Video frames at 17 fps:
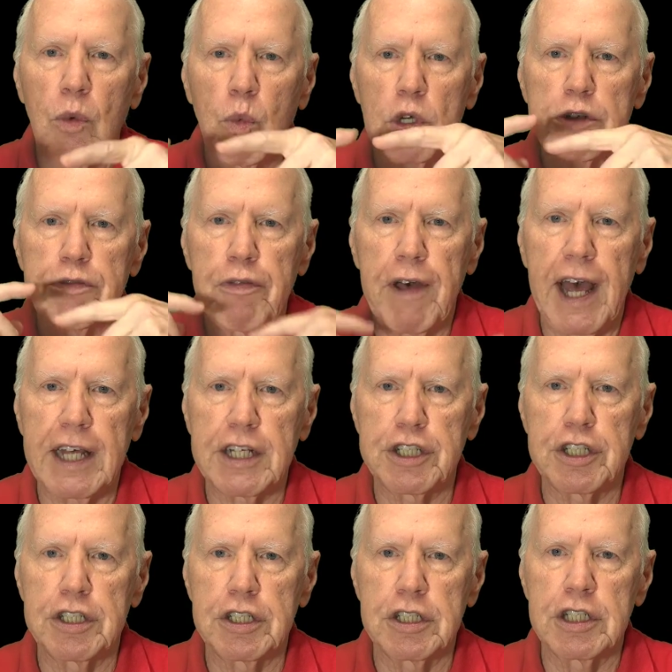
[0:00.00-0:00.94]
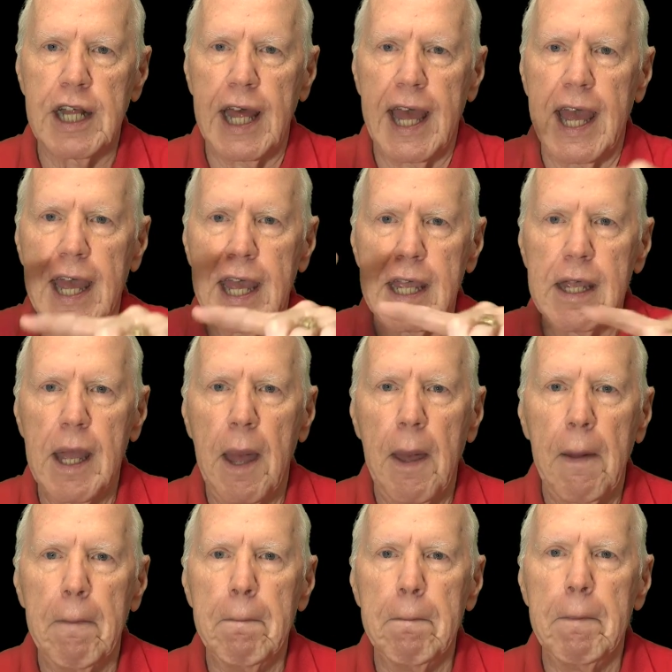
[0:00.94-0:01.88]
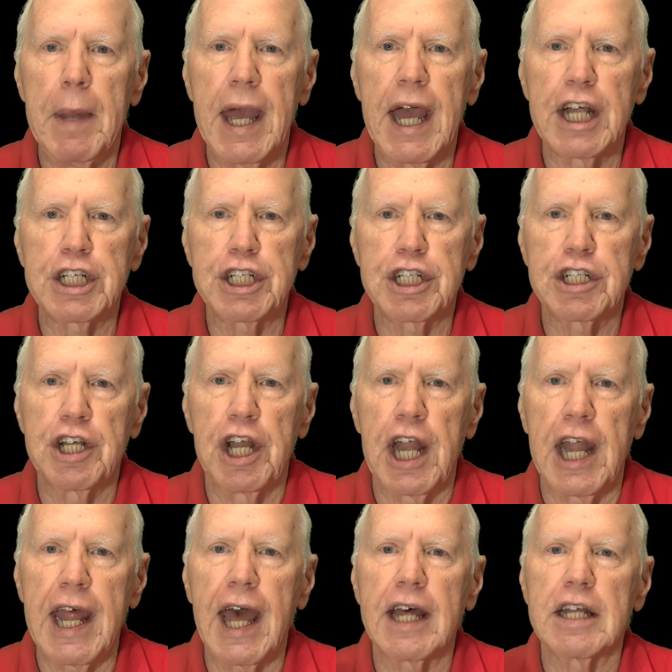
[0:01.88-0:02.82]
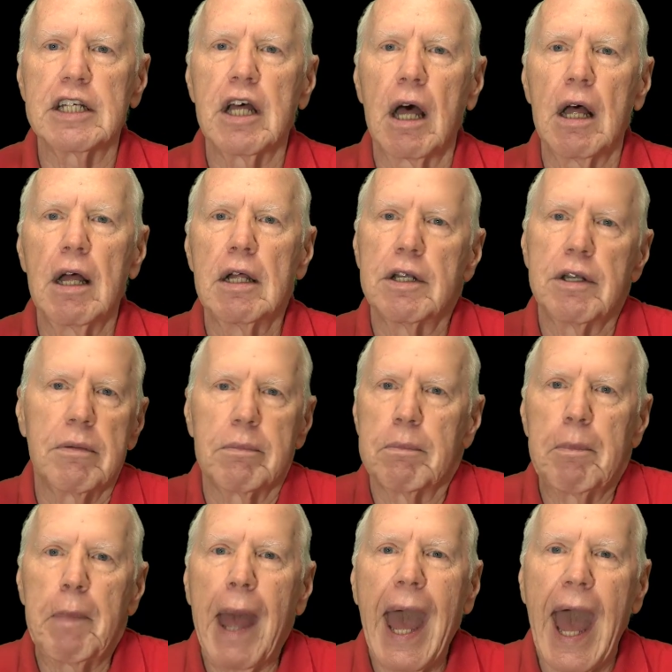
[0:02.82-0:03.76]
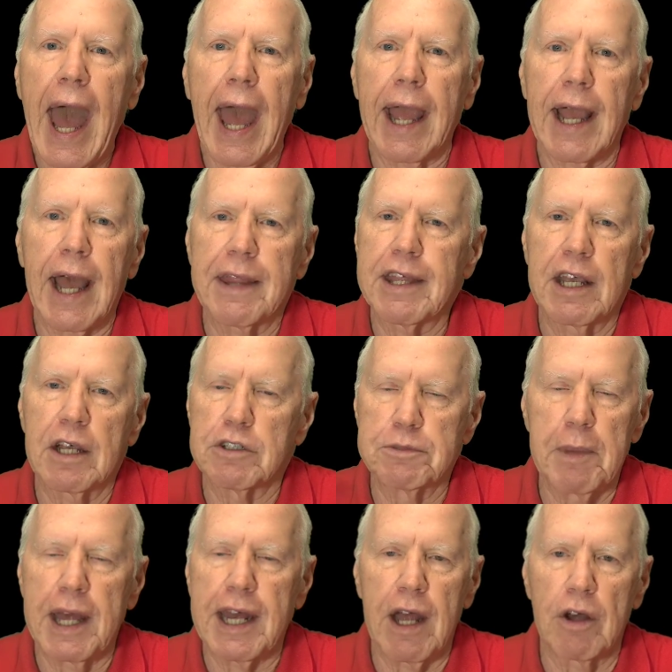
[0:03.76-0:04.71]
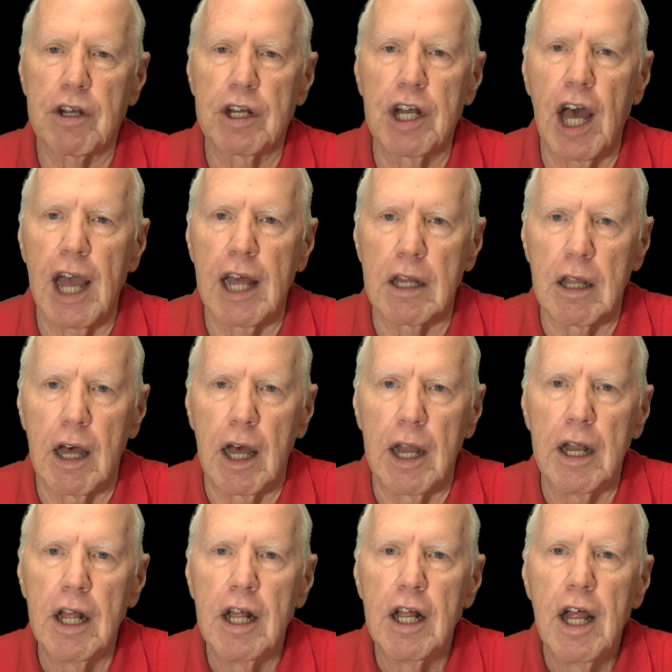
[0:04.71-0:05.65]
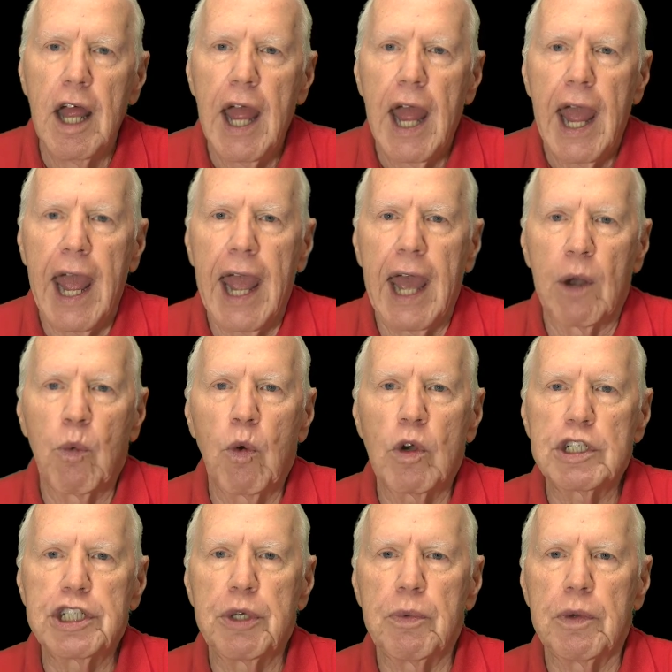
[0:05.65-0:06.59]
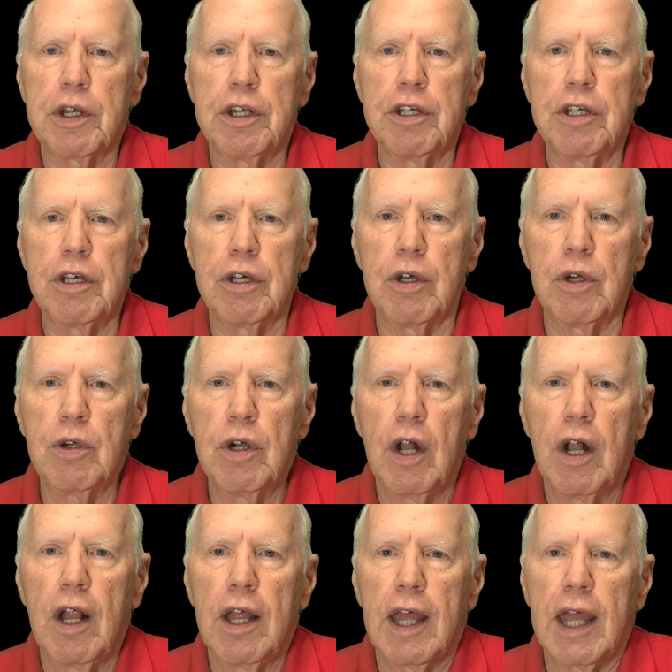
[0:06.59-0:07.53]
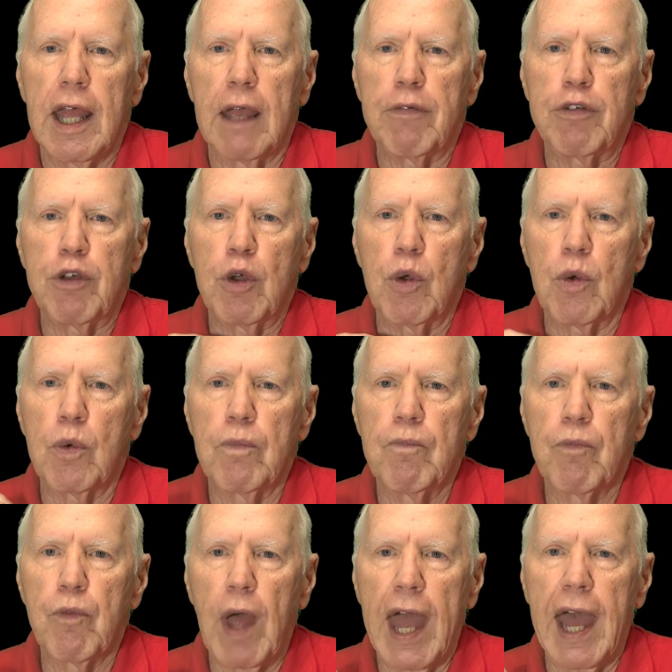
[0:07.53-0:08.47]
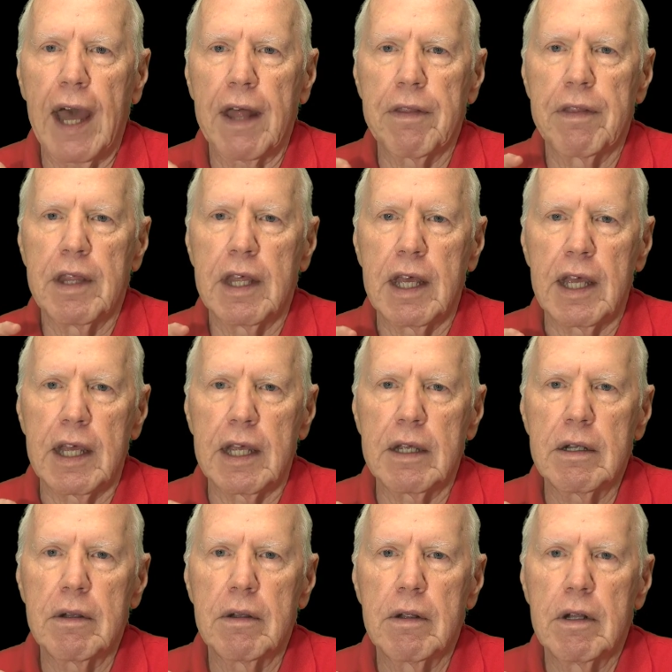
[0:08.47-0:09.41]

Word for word: was fastened a mesh net bag i think it was made out of nylon and what you would do if you had the